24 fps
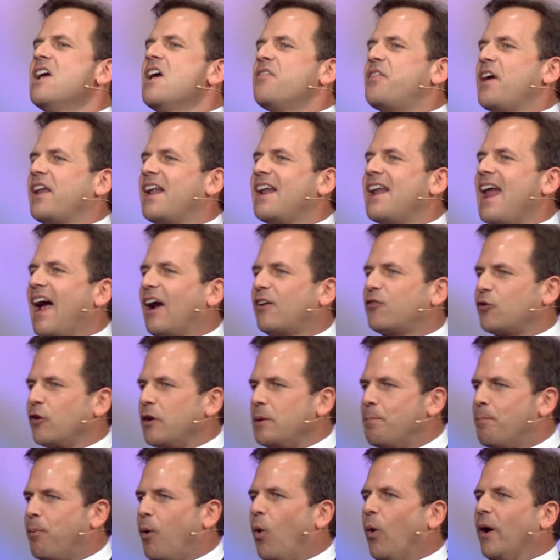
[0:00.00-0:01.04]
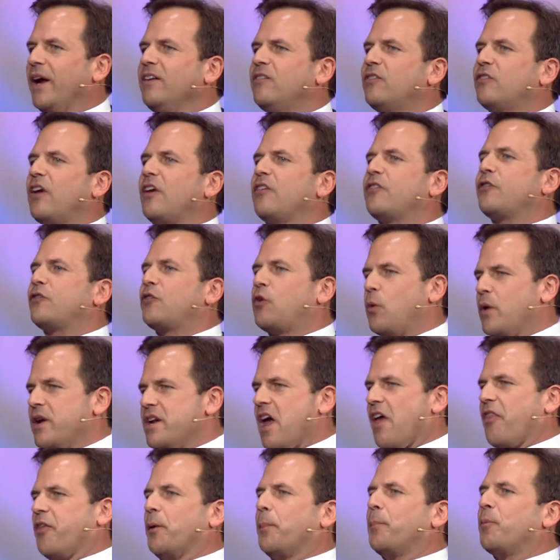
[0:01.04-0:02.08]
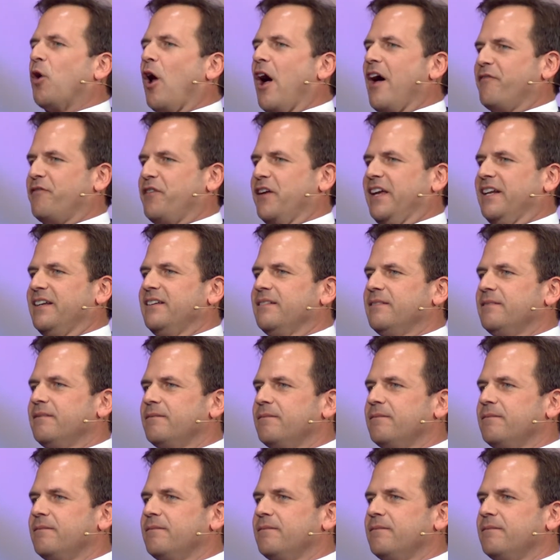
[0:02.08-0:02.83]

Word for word: that it actually points us to another prophet.